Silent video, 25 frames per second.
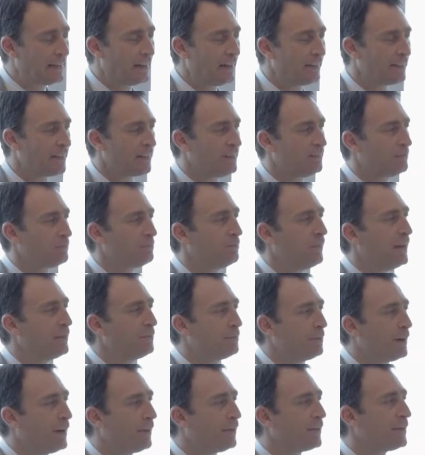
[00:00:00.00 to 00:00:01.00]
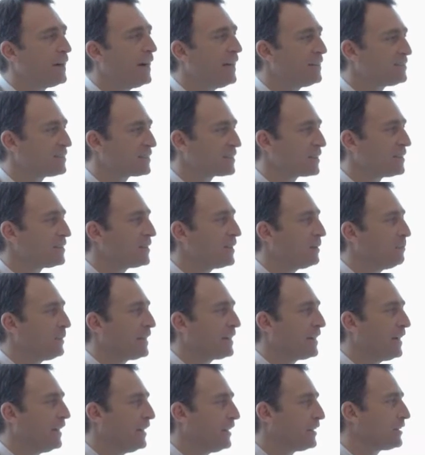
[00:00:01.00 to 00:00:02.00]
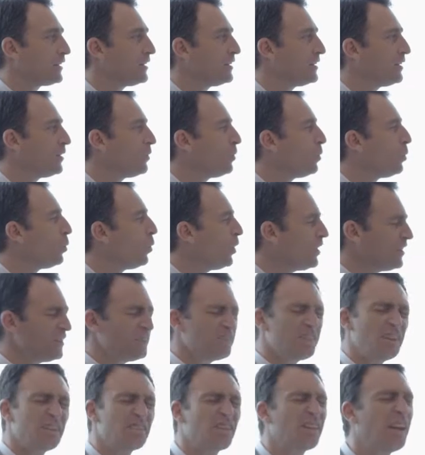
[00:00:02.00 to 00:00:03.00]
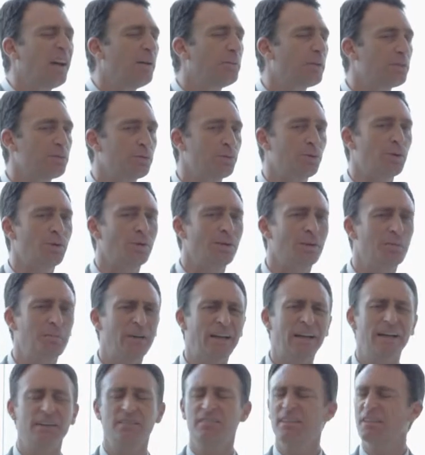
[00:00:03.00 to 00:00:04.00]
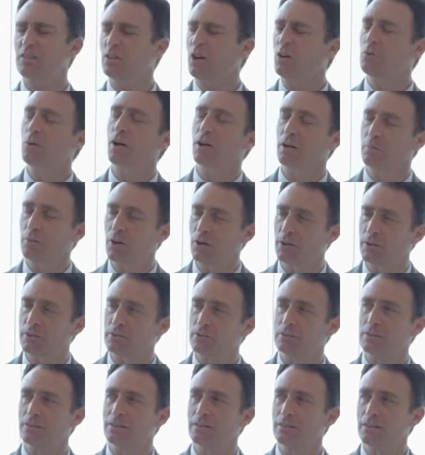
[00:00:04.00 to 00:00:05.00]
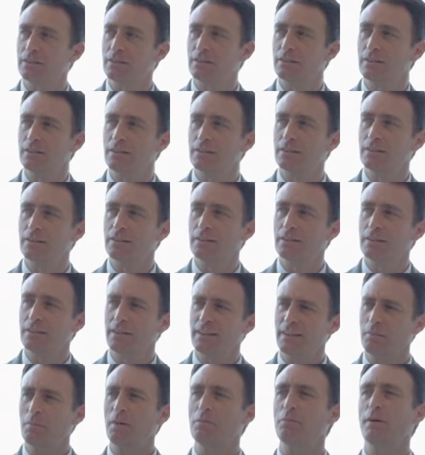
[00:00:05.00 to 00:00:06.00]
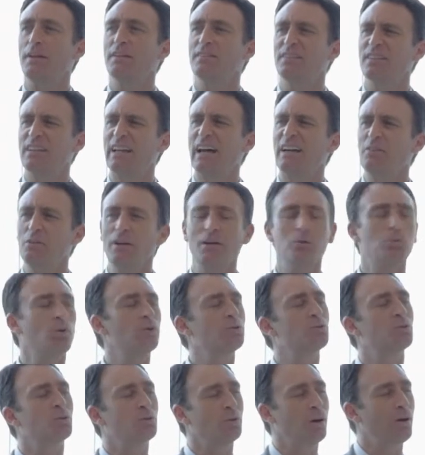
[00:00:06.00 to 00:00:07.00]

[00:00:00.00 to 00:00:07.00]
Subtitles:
And then my father asked the mechanic, "What is this lever for?" The mechanic said, "Don't worry about it." And then my father said, "I really want to